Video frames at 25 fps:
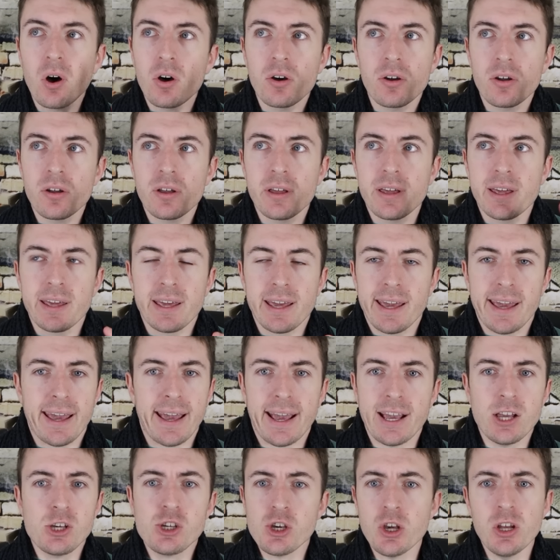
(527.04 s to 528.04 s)
but
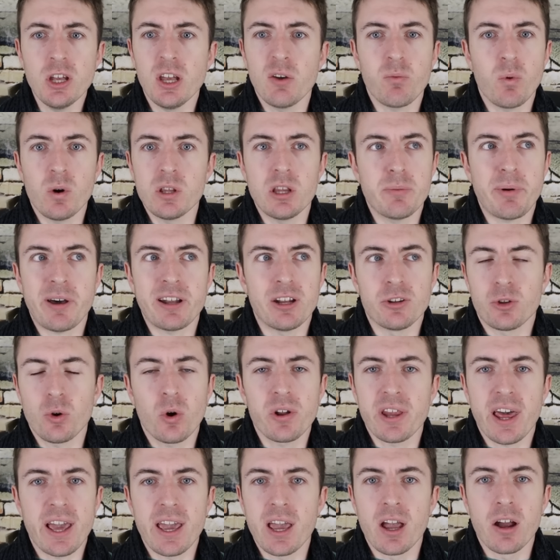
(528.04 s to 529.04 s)
he shouldn't have won the Ballon
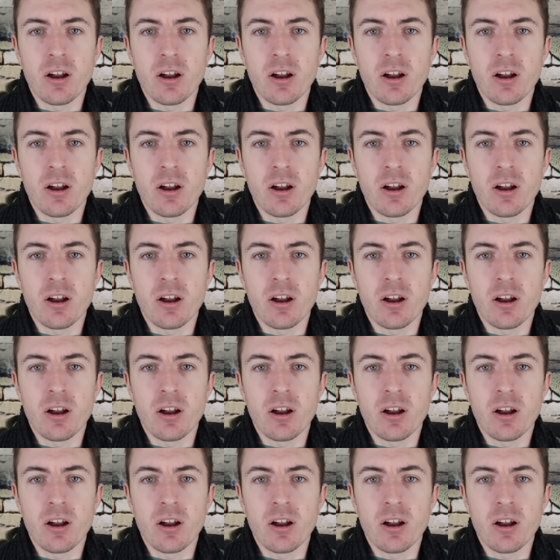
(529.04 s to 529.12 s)
d'Or that